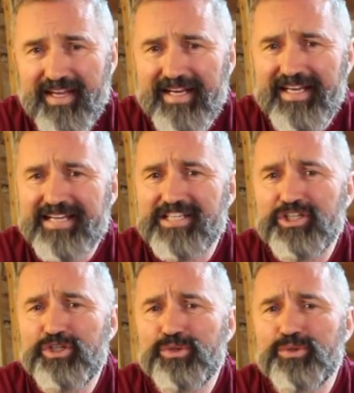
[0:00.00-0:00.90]
and he has a
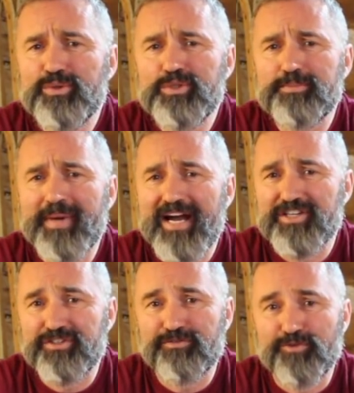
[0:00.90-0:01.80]
huge
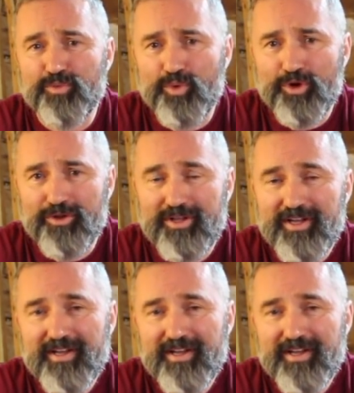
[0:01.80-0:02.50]
passion for wool.